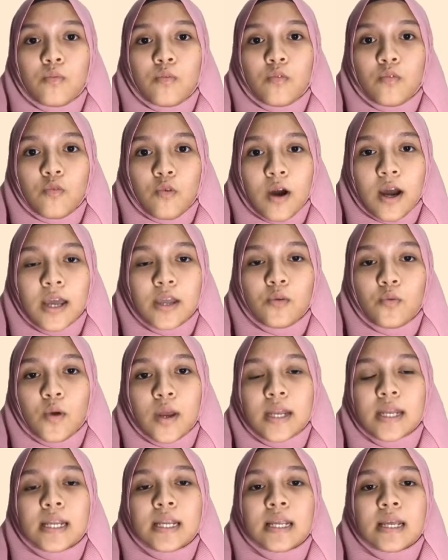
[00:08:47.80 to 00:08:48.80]
y
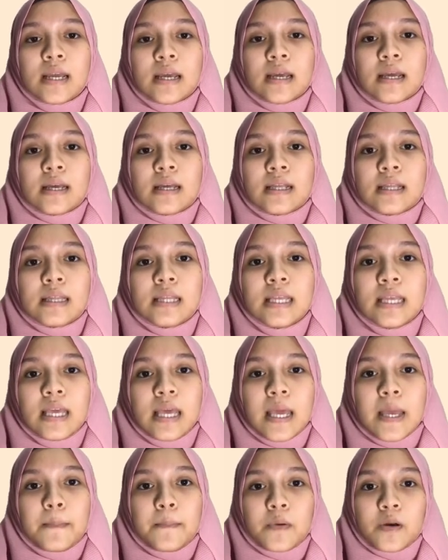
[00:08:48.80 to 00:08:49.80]
when
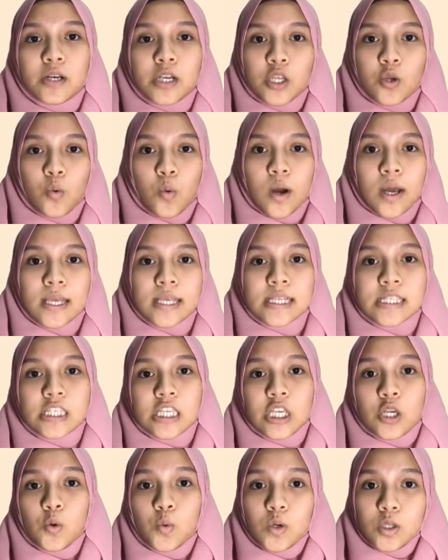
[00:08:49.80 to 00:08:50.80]
dA per dy is
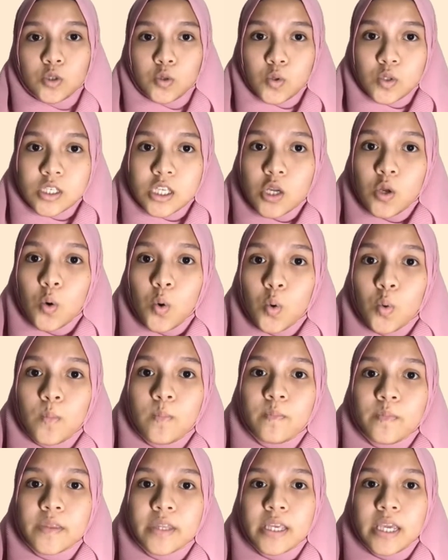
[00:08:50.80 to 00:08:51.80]
equal to 0.
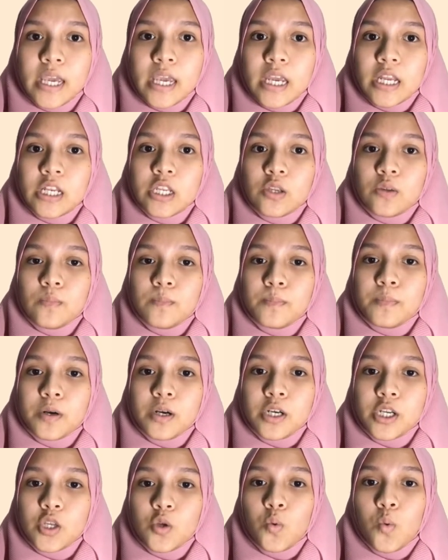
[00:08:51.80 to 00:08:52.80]
dA per
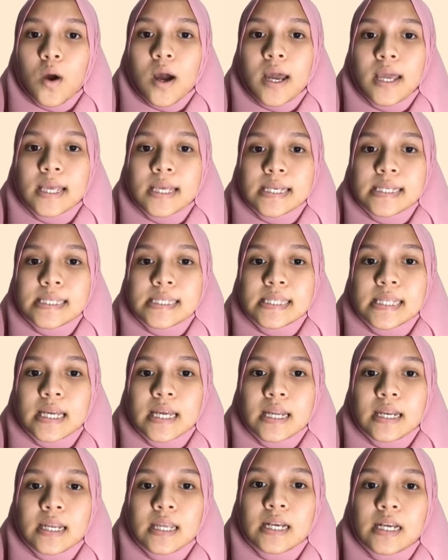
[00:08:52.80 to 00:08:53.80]
dy is
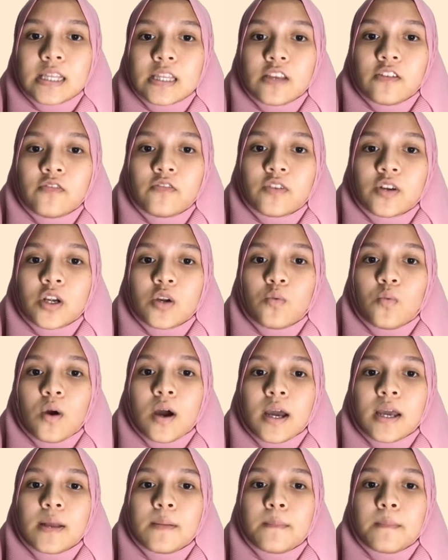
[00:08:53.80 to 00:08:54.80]
negative
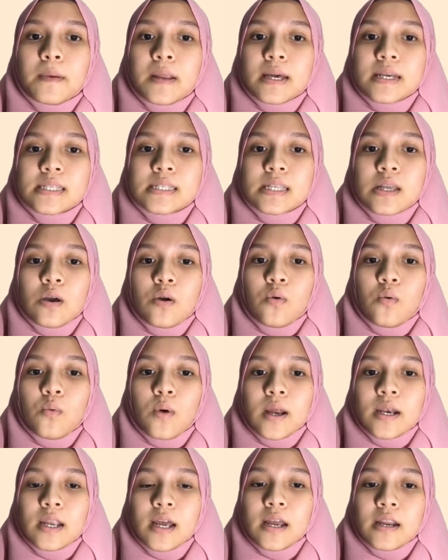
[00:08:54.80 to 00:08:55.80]
3y plus
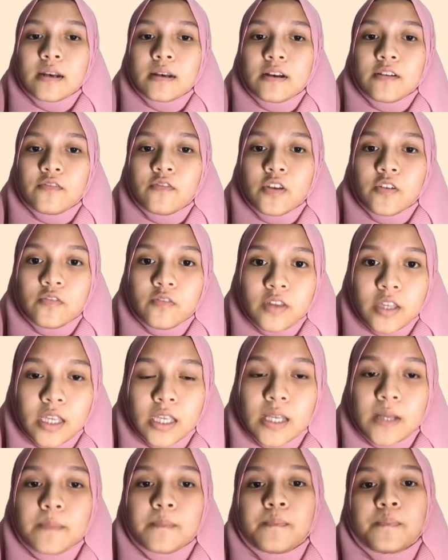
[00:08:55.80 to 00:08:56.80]
150.